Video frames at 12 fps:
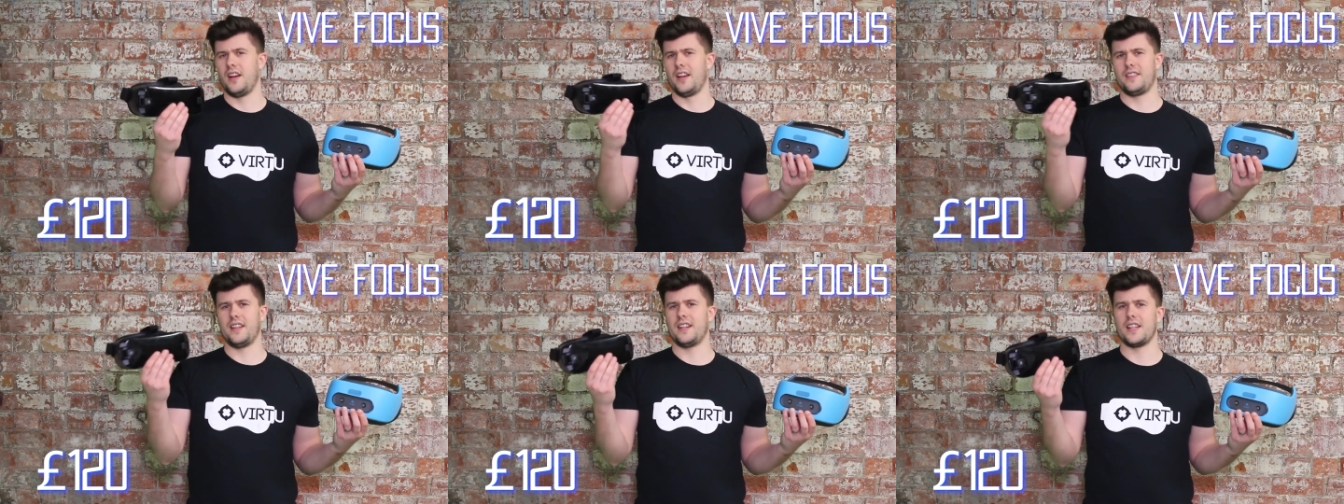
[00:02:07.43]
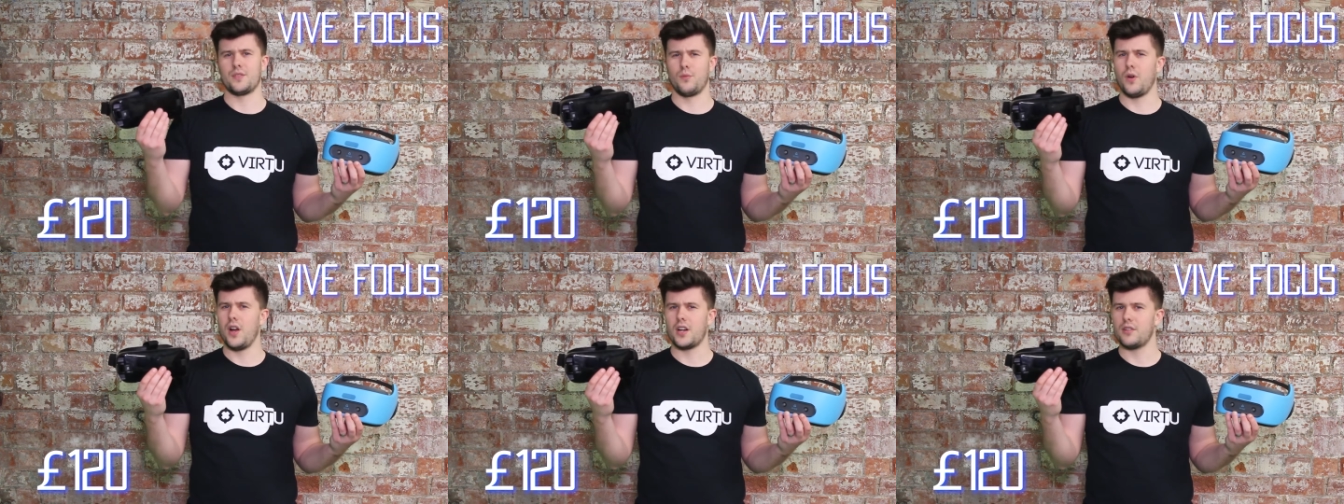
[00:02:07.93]
I think there's a
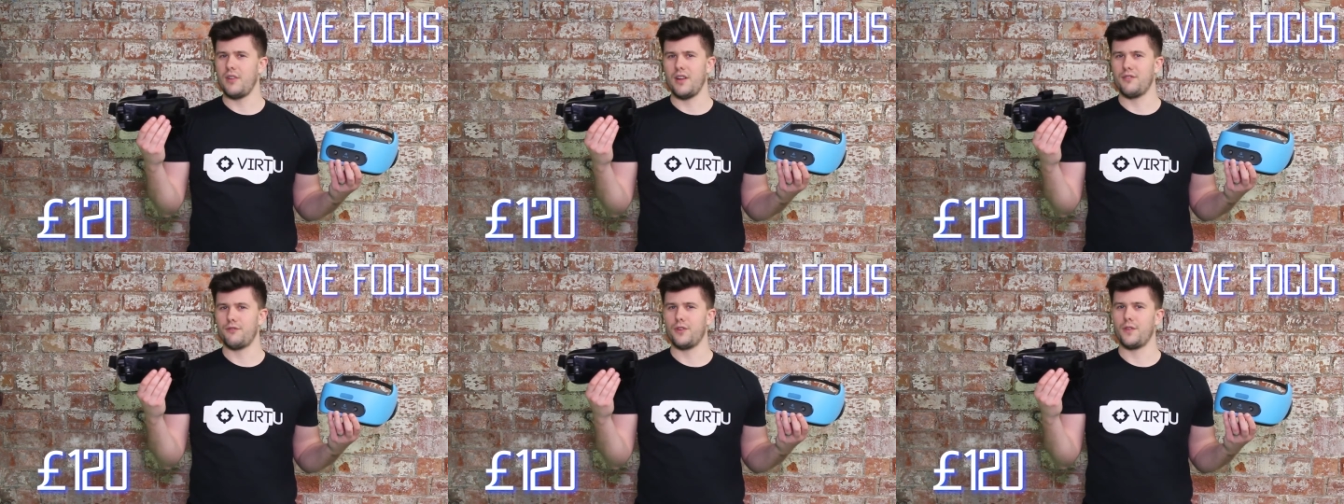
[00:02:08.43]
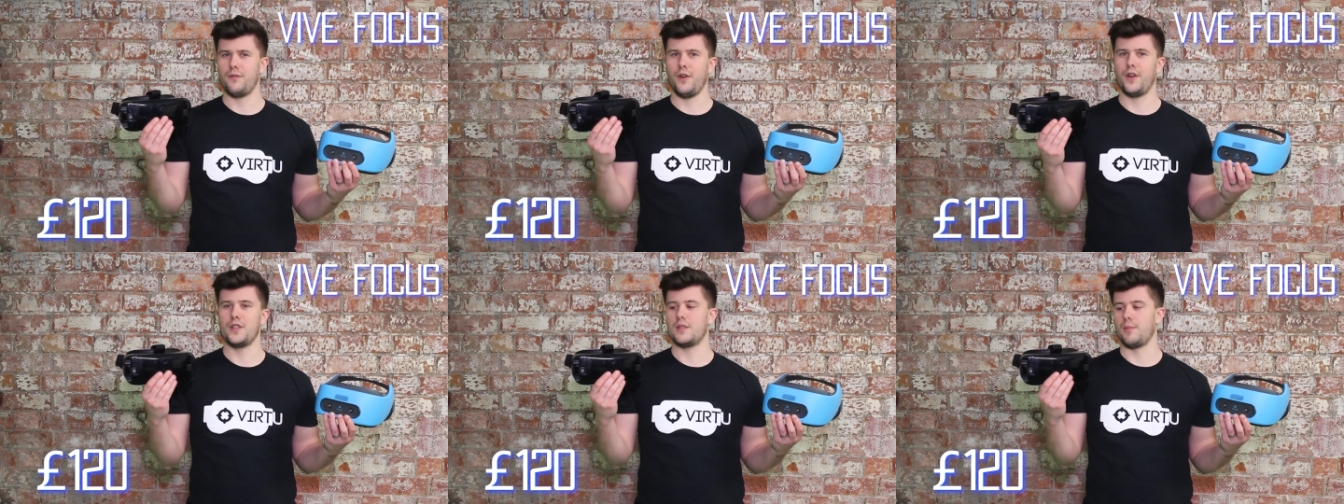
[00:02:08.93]
workaround for other
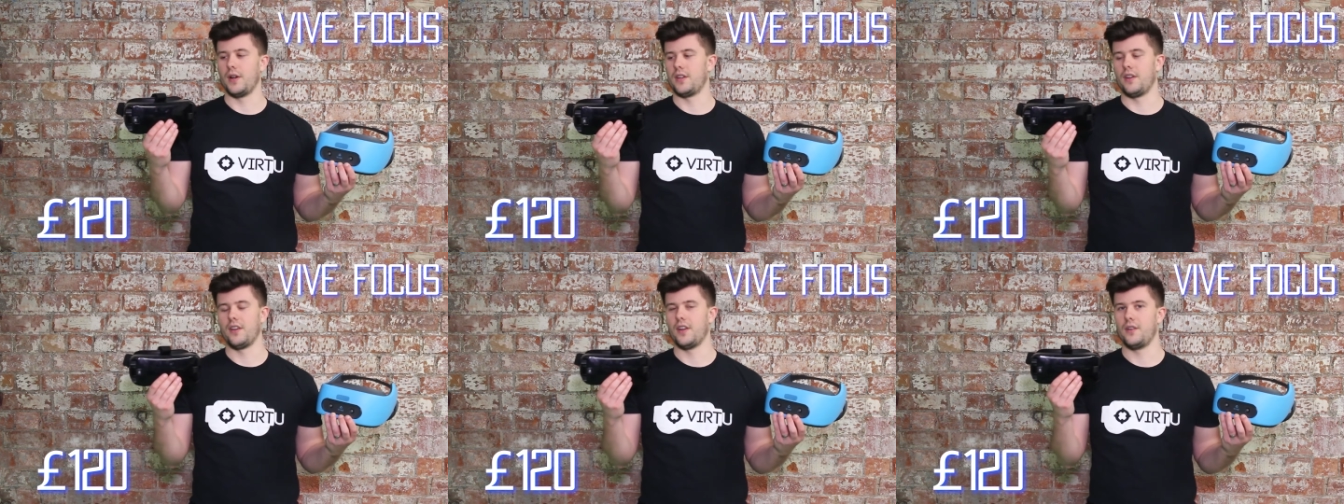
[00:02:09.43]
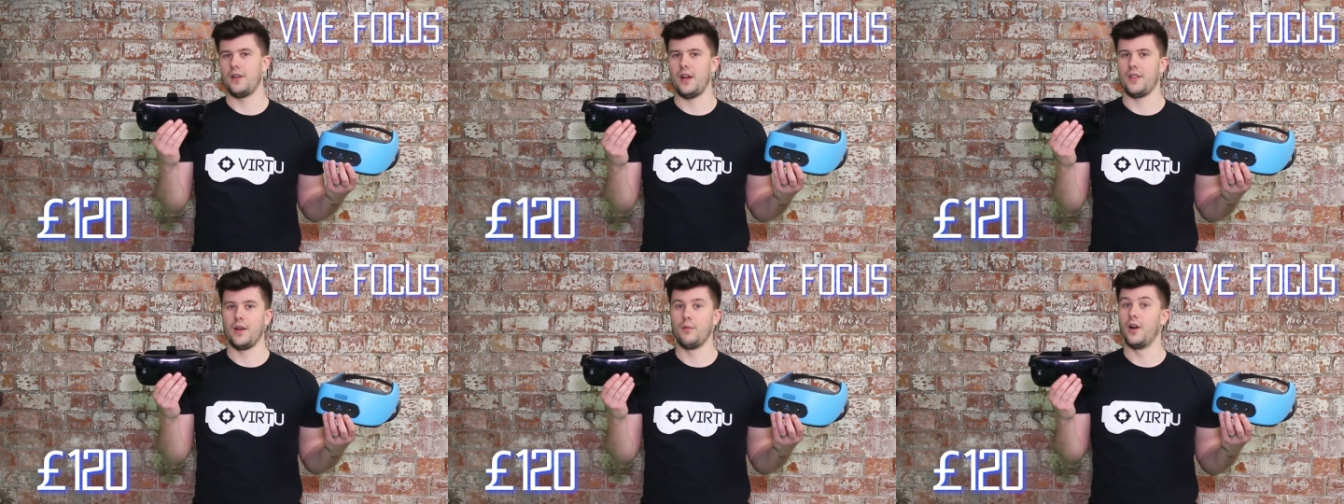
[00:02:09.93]
phones, but I don't know
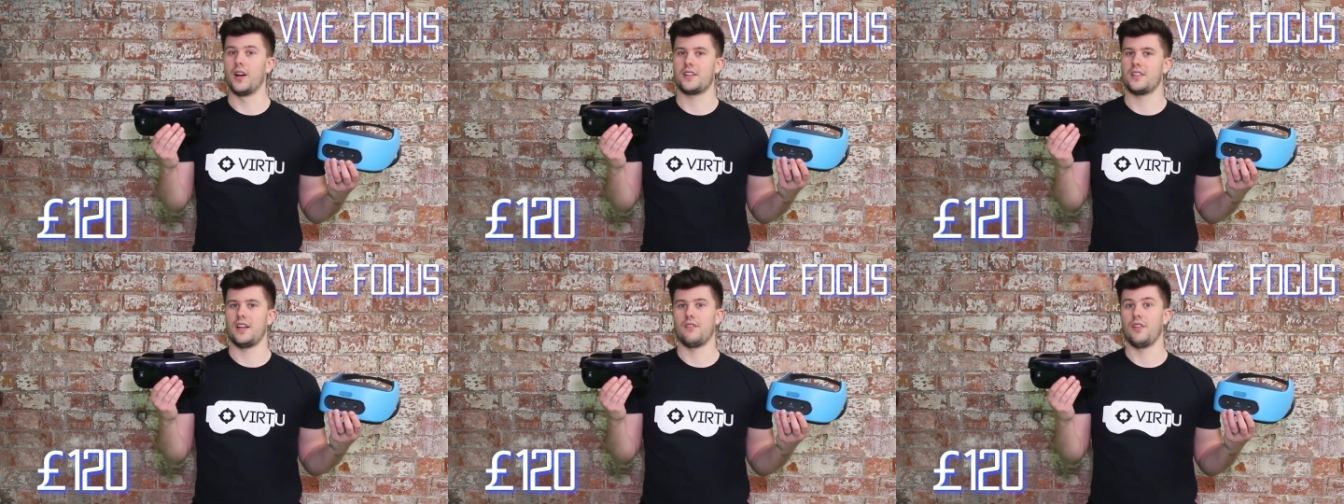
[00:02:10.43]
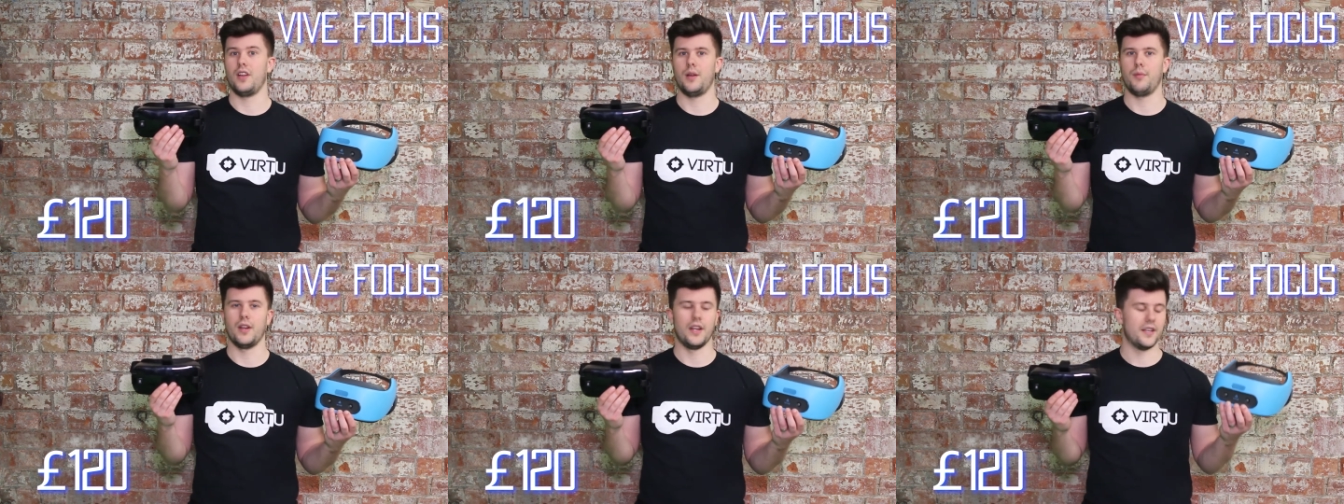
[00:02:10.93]
how that works and how
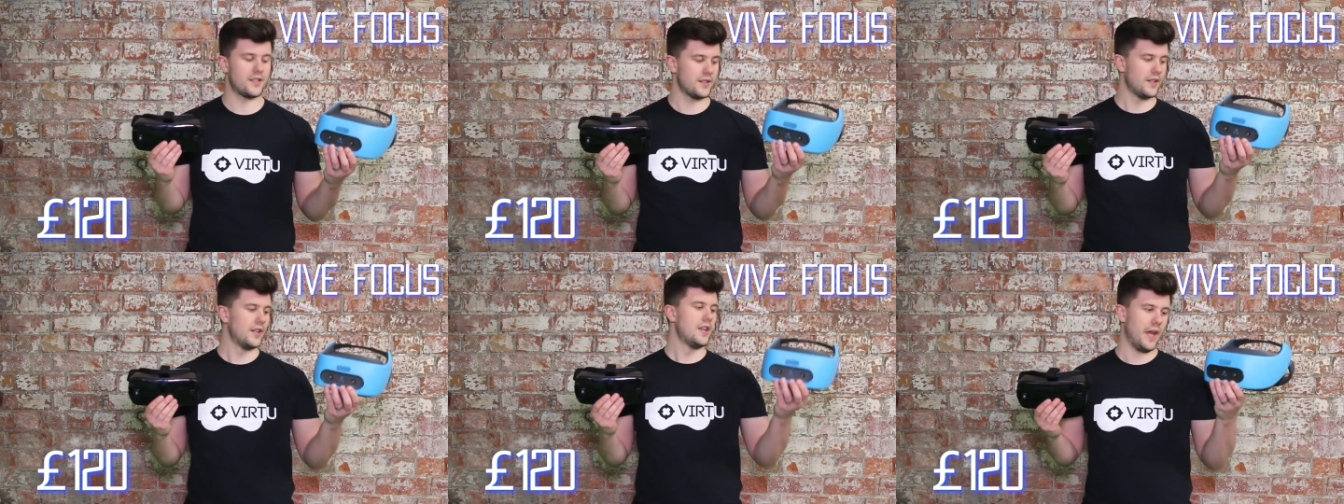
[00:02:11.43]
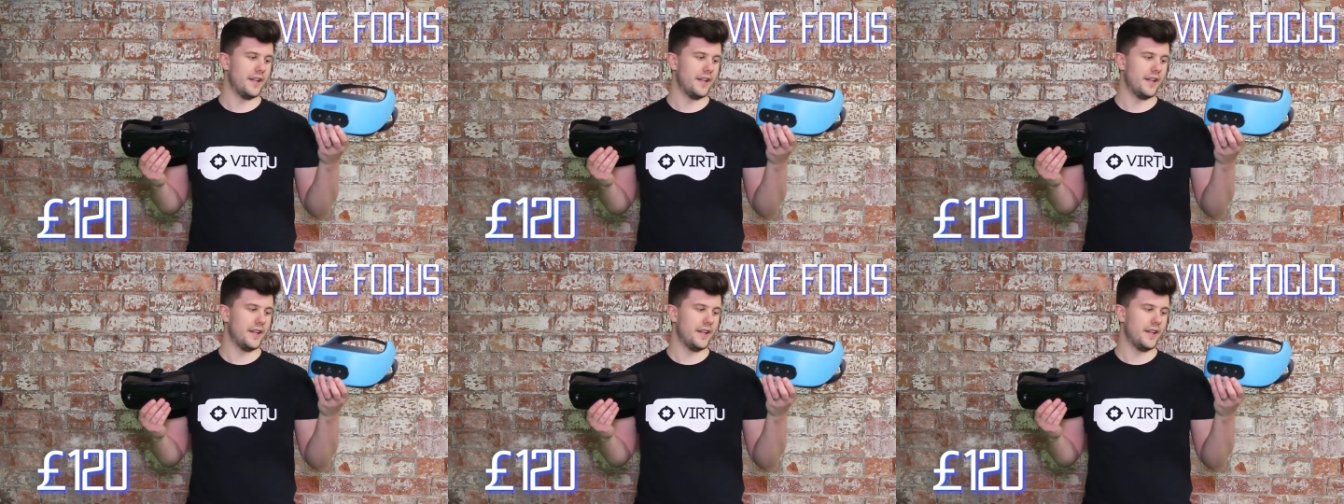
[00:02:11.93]
reliable it is.